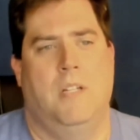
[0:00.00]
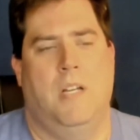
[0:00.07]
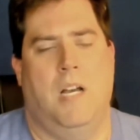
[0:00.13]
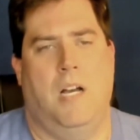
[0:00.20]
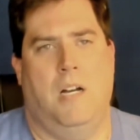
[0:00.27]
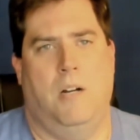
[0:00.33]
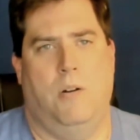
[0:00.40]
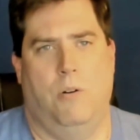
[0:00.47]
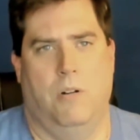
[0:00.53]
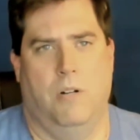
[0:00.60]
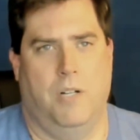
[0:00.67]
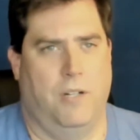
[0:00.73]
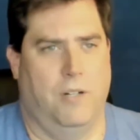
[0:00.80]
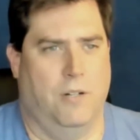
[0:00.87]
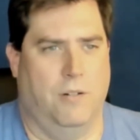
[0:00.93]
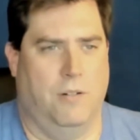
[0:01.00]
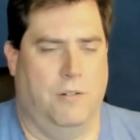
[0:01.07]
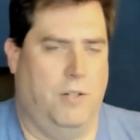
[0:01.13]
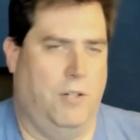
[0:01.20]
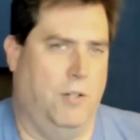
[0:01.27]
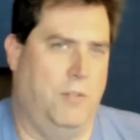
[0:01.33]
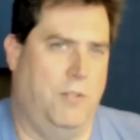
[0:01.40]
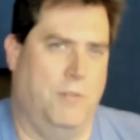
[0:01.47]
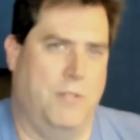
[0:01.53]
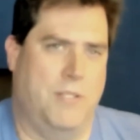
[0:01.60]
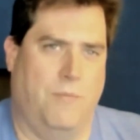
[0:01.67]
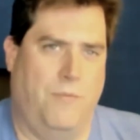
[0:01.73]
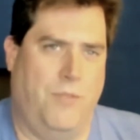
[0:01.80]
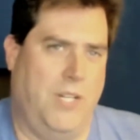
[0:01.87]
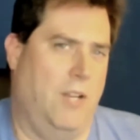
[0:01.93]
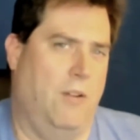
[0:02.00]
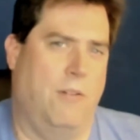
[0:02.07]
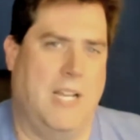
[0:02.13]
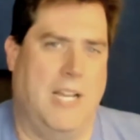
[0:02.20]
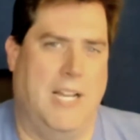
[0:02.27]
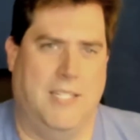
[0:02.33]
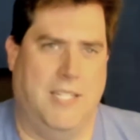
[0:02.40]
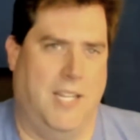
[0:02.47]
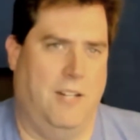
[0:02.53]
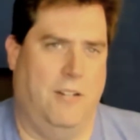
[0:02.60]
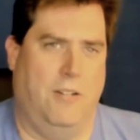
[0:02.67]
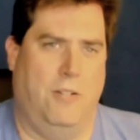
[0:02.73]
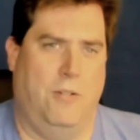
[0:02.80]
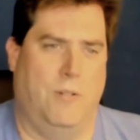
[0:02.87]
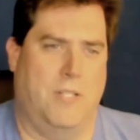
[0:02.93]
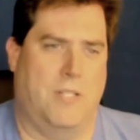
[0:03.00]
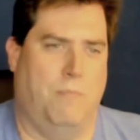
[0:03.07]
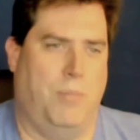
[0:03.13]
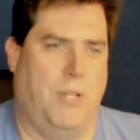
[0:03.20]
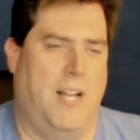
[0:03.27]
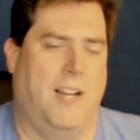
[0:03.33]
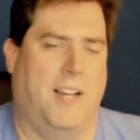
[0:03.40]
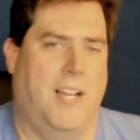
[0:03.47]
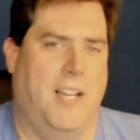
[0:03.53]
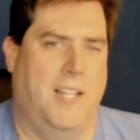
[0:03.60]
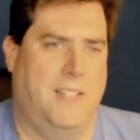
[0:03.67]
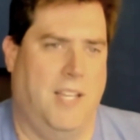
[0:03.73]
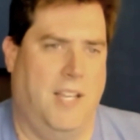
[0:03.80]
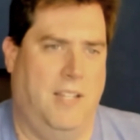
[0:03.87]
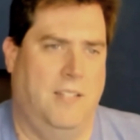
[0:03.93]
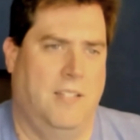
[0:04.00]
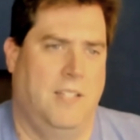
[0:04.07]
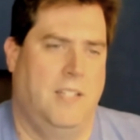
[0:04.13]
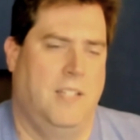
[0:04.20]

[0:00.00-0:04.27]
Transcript: or you're doing some video content, or you're doing some blog content.